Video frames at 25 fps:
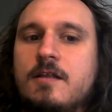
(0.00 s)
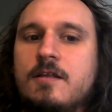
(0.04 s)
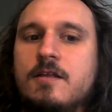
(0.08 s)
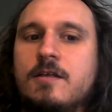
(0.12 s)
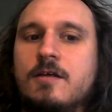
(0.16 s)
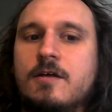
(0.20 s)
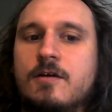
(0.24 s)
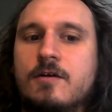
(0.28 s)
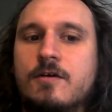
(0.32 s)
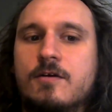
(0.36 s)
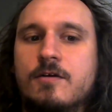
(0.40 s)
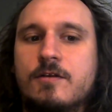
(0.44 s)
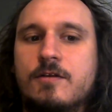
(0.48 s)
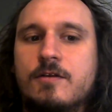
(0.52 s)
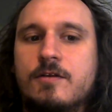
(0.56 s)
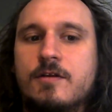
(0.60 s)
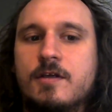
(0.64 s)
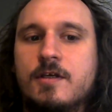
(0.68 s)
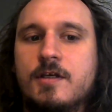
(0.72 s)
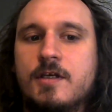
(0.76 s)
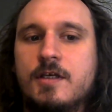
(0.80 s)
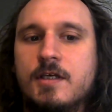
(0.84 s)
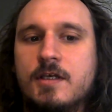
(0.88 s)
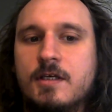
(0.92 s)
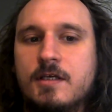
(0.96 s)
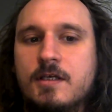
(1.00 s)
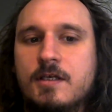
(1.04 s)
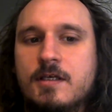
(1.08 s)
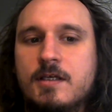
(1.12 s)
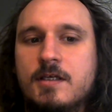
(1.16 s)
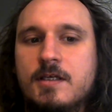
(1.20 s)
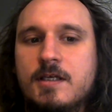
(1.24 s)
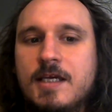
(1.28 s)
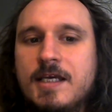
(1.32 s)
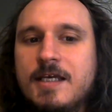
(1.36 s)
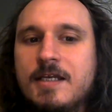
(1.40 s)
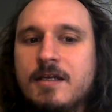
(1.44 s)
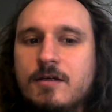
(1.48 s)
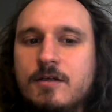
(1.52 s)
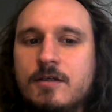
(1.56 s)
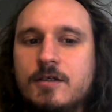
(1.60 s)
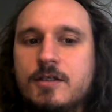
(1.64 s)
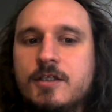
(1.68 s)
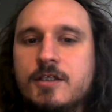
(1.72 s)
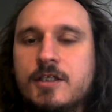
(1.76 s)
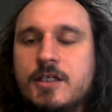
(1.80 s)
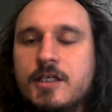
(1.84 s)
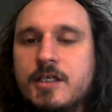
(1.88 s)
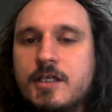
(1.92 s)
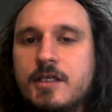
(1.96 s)
the Earth
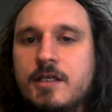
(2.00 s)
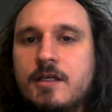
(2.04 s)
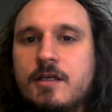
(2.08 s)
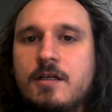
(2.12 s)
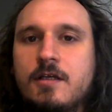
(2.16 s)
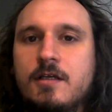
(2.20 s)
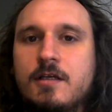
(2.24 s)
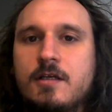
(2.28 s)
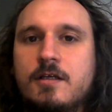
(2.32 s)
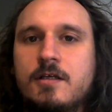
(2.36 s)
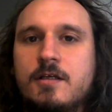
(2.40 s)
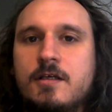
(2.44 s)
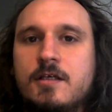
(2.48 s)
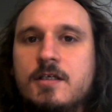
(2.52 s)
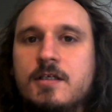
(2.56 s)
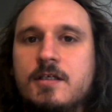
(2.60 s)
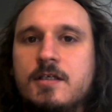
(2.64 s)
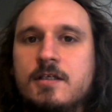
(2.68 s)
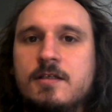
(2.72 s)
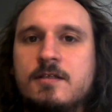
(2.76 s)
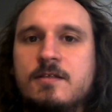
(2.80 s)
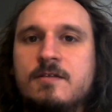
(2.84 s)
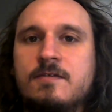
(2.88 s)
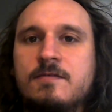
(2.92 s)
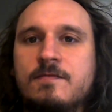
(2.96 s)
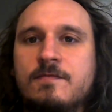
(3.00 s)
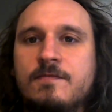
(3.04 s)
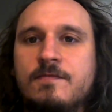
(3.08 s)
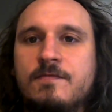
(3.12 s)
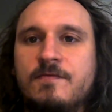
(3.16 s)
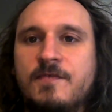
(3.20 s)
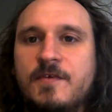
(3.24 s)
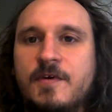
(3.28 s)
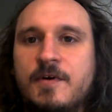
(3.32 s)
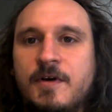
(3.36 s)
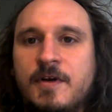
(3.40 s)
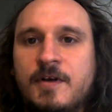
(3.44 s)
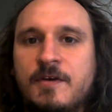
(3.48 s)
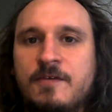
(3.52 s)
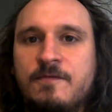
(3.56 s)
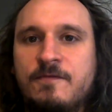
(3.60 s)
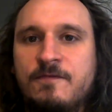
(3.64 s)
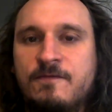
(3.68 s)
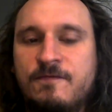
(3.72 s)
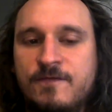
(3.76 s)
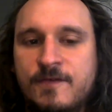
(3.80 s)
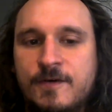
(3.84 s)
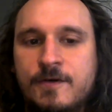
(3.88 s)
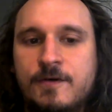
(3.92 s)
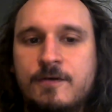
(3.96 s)
energy is very
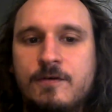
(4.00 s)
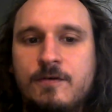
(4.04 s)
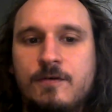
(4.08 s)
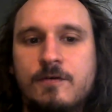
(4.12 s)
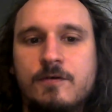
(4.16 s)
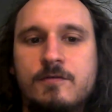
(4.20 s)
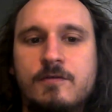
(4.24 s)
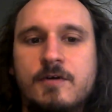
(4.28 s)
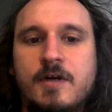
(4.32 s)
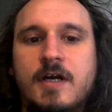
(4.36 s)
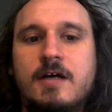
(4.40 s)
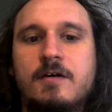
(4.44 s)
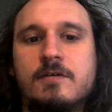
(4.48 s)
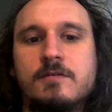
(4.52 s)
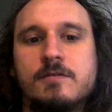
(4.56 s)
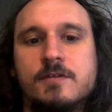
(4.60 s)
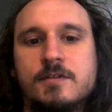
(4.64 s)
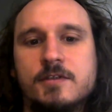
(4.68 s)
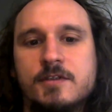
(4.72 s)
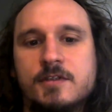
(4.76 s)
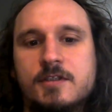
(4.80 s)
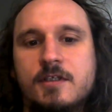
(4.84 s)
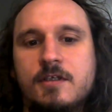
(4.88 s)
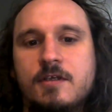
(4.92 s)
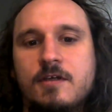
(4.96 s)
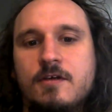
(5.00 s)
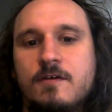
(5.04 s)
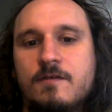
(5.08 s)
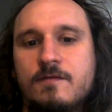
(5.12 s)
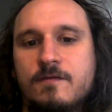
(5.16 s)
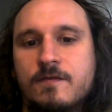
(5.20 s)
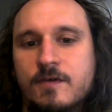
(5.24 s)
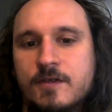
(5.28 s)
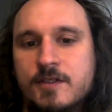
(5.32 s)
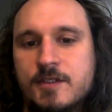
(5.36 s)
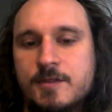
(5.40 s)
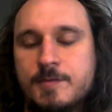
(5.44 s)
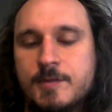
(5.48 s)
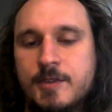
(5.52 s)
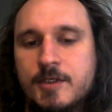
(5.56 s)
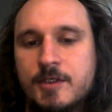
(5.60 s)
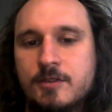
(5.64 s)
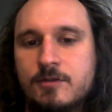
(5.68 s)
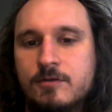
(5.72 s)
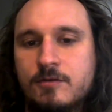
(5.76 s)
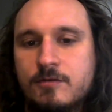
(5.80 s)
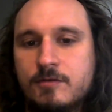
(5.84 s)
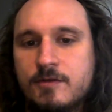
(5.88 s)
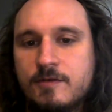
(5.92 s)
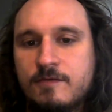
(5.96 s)
fertile grounds for
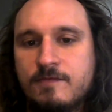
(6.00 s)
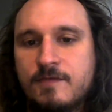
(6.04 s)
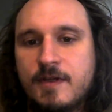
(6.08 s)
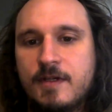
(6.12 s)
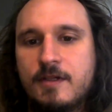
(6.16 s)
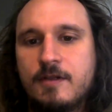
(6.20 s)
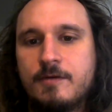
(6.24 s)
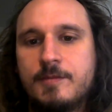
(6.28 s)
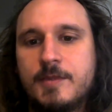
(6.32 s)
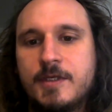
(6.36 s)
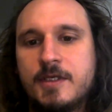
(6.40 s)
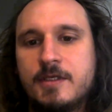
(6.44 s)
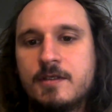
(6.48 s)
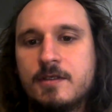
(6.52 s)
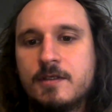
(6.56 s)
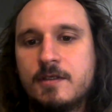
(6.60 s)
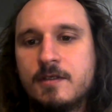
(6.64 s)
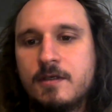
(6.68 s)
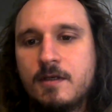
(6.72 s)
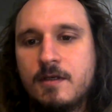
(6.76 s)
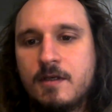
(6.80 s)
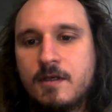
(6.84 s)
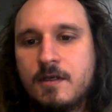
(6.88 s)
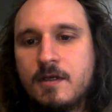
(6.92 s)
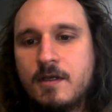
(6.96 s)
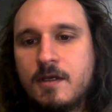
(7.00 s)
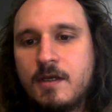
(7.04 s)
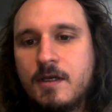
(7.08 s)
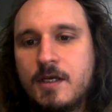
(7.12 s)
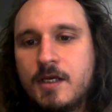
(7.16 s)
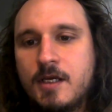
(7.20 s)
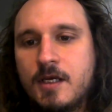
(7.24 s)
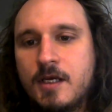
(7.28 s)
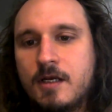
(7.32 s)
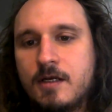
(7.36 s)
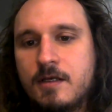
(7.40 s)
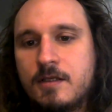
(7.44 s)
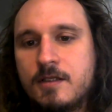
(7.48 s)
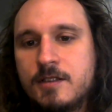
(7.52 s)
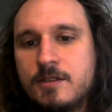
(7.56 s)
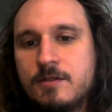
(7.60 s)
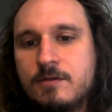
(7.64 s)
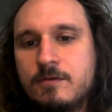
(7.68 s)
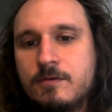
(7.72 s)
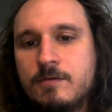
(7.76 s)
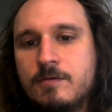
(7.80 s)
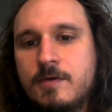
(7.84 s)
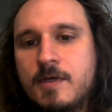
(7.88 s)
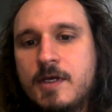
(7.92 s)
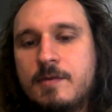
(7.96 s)
spiritual development, and this
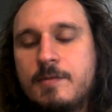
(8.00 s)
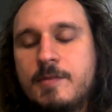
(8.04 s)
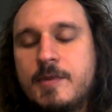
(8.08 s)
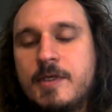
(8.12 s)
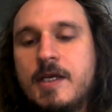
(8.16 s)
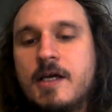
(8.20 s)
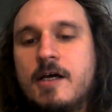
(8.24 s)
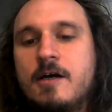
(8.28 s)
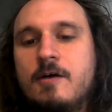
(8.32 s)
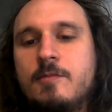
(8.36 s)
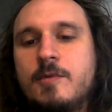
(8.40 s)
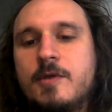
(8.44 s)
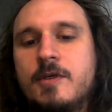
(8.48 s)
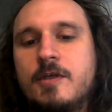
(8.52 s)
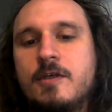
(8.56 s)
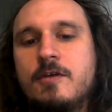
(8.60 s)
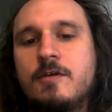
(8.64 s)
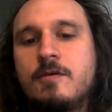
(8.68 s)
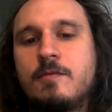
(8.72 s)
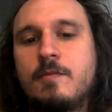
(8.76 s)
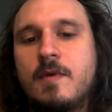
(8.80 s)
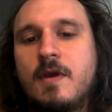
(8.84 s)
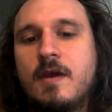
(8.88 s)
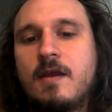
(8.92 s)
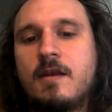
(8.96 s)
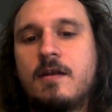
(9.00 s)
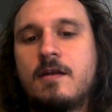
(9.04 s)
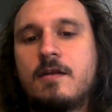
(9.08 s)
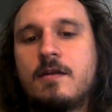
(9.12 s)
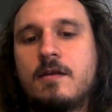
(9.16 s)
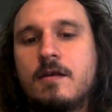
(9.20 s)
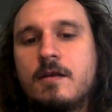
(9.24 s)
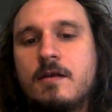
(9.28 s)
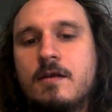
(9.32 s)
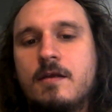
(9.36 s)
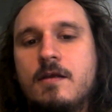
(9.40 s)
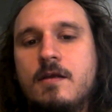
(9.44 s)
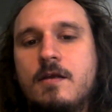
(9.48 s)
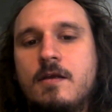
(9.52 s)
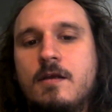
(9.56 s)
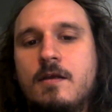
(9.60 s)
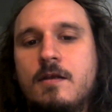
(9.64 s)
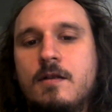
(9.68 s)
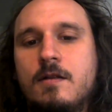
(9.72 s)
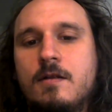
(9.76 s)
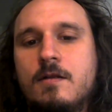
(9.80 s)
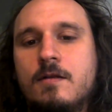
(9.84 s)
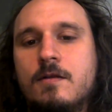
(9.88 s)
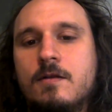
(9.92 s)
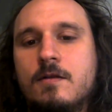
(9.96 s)
will be helping humanity
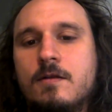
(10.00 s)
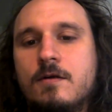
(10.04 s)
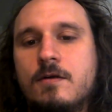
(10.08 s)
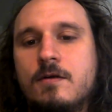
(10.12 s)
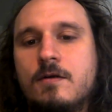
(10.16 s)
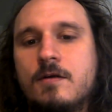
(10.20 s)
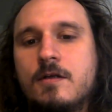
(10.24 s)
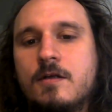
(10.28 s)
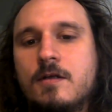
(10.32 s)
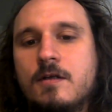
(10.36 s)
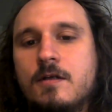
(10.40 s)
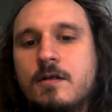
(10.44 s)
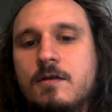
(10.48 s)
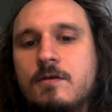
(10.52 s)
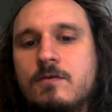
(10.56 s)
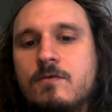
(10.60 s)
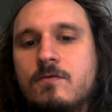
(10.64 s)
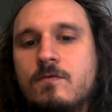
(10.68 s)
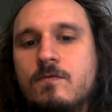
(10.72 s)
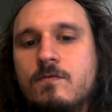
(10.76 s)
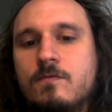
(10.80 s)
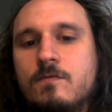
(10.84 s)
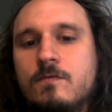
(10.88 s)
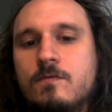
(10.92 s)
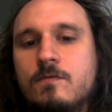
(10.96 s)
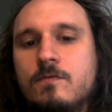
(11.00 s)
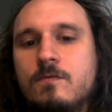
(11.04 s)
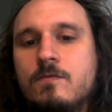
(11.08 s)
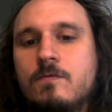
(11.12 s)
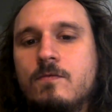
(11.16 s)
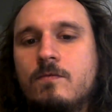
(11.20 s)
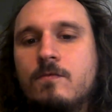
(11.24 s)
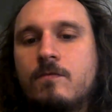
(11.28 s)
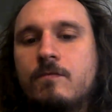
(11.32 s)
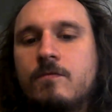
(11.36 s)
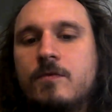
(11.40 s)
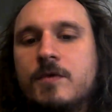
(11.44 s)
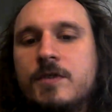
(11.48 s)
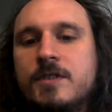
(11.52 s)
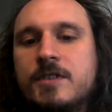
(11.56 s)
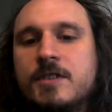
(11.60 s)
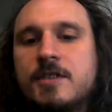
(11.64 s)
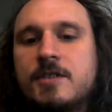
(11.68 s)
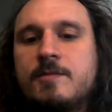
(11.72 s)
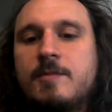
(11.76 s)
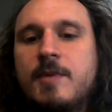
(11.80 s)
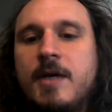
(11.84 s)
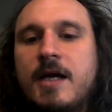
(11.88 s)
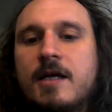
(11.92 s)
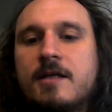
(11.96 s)
learning
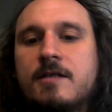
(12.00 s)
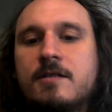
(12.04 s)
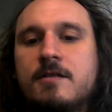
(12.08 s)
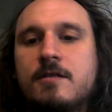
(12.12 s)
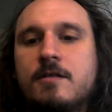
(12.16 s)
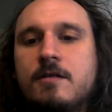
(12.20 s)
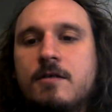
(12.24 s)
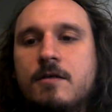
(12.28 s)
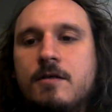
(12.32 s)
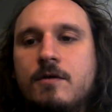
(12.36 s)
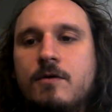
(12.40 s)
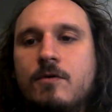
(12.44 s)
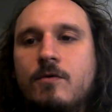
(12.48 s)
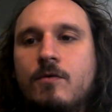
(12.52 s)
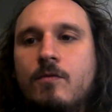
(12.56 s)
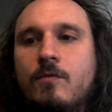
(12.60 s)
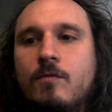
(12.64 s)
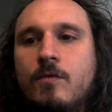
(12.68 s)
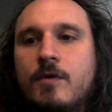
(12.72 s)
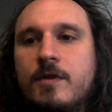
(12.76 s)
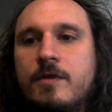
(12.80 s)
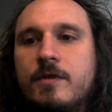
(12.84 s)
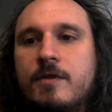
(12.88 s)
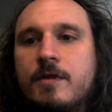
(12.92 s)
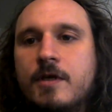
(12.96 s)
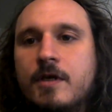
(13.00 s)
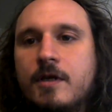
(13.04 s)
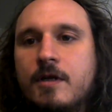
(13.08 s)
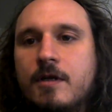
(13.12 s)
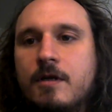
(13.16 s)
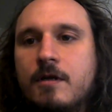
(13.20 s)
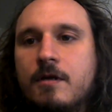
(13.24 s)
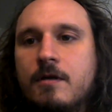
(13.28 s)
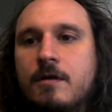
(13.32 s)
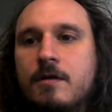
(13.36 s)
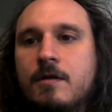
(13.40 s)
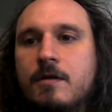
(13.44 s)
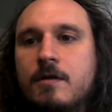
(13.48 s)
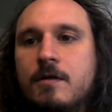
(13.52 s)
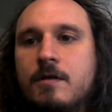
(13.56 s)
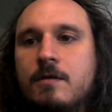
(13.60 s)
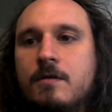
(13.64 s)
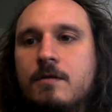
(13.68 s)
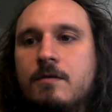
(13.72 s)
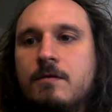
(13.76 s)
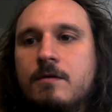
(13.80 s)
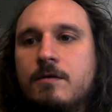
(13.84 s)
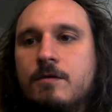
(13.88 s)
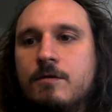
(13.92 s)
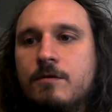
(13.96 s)
respect within
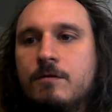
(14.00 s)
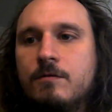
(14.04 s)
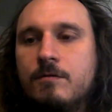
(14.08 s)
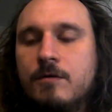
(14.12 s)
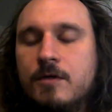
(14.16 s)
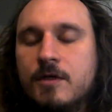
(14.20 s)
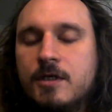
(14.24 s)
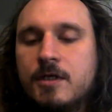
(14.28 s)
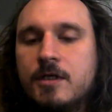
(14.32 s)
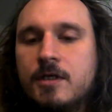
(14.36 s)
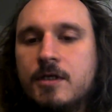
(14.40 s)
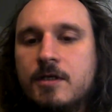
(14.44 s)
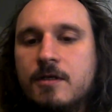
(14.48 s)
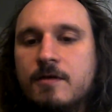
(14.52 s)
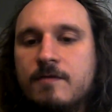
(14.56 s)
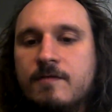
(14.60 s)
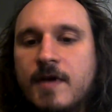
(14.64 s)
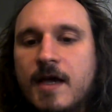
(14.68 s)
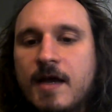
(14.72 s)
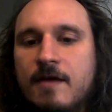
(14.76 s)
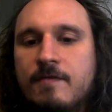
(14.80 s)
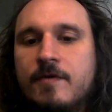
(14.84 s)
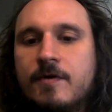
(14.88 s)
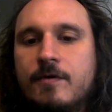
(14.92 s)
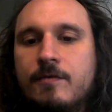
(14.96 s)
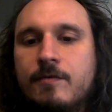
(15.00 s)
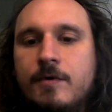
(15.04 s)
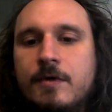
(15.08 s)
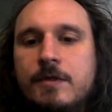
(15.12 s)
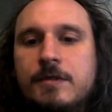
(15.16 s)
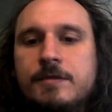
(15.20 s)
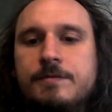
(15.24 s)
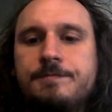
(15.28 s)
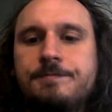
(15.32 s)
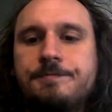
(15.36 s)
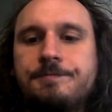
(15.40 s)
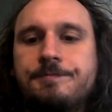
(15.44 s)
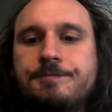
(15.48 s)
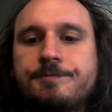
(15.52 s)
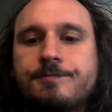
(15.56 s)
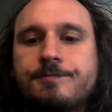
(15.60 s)
the unity of everyone,